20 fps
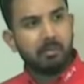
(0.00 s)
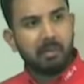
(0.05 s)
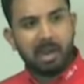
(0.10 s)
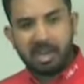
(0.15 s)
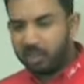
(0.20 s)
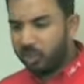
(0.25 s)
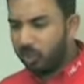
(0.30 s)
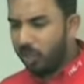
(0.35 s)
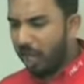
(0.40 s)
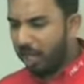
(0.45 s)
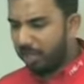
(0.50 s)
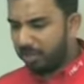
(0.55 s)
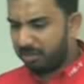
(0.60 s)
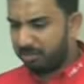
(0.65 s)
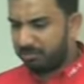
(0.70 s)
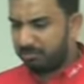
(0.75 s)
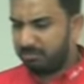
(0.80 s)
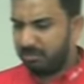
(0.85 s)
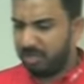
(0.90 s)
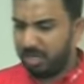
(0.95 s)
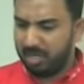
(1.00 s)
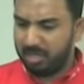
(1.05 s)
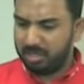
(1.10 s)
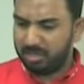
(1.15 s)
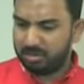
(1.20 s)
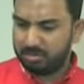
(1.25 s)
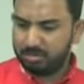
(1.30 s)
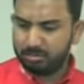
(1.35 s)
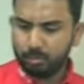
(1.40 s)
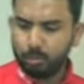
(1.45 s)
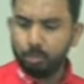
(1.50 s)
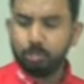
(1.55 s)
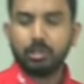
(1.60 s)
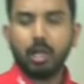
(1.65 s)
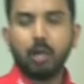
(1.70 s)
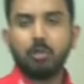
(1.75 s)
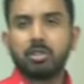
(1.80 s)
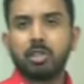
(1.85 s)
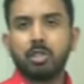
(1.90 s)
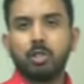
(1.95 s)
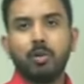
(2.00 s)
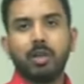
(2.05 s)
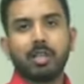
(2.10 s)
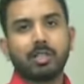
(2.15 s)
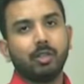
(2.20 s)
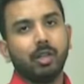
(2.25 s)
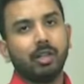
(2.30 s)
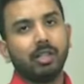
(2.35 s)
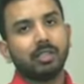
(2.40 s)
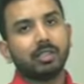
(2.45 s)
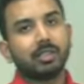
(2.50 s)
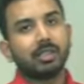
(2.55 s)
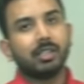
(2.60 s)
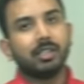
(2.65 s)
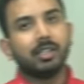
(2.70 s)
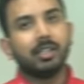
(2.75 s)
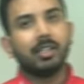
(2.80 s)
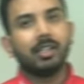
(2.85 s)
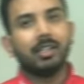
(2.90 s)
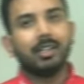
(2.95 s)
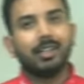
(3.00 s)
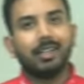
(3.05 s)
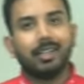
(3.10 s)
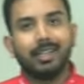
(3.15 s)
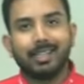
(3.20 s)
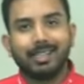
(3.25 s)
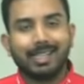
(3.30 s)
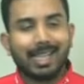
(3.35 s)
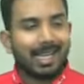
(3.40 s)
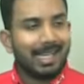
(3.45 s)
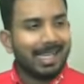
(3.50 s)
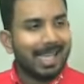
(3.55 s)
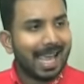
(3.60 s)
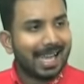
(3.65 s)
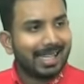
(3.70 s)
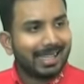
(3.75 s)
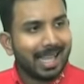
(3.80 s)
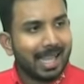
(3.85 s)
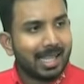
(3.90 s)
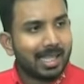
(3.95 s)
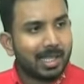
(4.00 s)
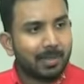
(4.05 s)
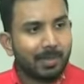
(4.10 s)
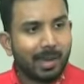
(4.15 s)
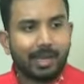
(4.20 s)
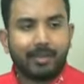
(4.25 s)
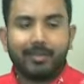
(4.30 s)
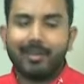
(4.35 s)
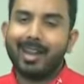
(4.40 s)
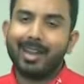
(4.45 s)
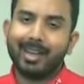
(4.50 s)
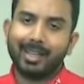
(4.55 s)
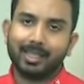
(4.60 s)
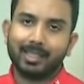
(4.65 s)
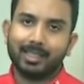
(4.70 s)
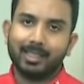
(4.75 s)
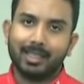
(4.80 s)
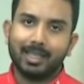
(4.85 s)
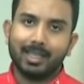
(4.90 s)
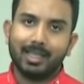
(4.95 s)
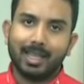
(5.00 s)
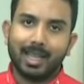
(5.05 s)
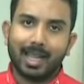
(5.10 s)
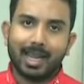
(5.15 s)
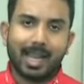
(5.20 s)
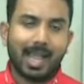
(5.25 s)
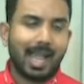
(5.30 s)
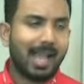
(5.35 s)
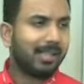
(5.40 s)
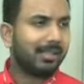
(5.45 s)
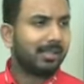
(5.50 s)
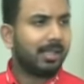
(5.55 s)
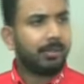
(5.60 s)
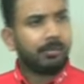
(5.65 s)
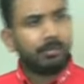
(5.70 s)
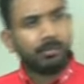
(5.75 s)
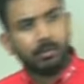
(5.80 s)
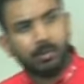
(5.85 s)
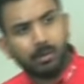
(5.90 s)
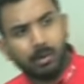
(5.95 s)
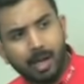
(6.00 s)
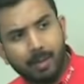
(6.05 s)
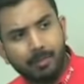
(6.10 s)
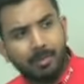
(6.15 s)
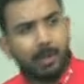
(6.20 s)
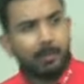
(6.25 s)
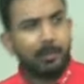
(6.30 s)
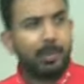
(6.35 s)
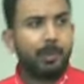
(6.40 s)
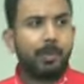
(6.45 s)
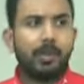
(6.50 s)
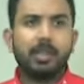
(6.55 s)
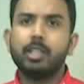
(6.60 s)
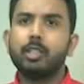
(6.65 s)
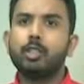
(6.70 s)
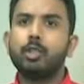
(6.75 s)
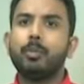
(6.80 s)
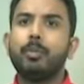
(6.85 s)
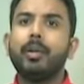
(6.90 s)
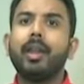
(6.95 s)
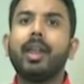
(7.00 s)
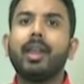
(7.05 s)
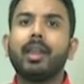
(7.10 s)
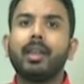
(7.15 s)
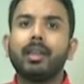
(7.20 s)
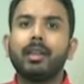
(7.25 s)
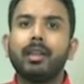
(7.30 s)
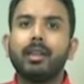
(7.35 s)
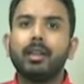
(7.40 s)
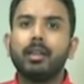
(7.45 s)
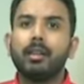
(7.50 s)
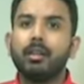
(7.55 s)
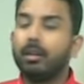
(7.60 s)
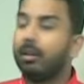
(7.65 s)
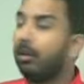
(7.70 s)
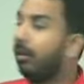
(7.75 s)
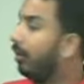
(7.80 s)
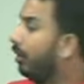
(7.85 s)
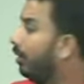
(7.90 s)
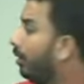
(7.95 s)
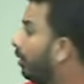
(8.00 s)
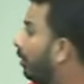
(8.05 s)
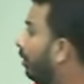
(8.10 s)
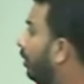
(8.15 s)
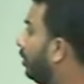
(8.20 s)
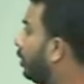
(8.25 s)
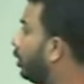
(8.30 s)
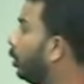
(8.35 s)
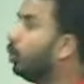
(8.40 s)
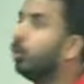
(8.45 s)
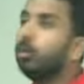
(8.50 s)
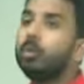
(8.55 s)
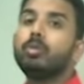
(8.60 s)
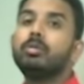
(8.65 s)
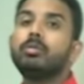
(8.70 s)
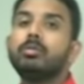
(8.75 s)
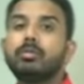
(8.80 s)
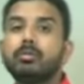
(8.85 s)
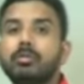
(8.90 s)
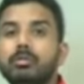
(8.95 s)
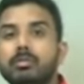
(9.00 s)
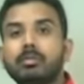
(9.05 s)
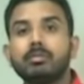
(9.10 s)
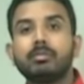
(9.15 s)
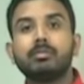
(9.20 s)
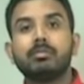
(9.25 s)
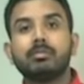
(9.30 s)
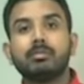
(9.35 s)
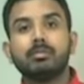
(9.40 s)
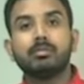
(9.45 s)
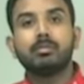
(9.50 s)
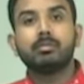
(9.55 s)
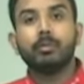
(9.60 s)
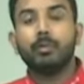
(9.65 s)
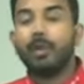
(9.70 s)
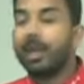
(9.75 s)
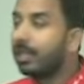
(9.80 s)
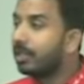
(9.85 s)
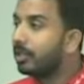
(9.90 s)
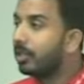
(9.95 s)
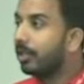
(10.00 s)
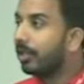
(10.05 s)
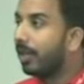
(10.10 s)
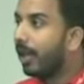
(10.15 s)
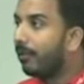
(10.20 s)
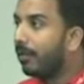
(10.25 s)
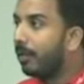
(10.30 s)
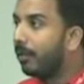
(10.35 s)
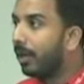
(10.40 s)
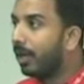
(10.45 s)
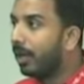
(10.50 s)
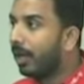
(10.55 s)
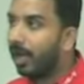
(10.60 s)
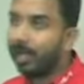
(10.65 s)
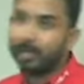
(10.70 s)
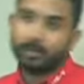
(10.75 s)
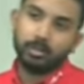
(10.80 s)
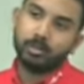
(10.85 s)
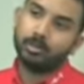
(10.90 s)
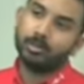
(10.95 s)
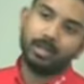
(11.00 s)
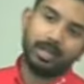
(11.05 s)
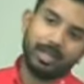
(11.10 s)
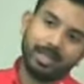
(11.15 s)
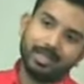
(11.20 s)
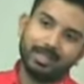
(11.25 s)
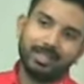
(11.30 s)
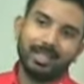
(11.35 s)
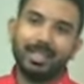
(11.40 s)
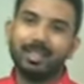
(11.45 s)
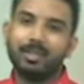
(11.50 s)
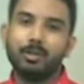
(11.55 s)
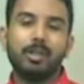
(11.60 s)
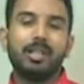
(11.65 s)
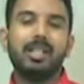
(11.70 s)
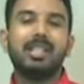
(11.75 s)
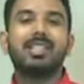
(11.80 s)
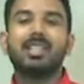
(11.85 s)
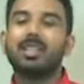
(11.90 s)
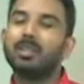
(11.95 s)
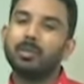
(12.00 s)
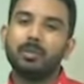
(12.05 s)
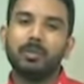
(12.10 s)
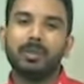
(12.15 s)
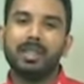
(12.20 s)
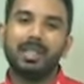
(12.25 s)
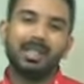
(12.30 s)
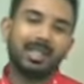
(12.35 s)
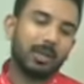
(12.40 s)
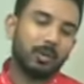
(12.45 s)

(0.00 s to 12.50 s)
My check is 2,000 US dollars. Then he attends my training. And I ask him, oh, how many people did you bring? 2. Where's everyone? I don't know. They don't listen to me.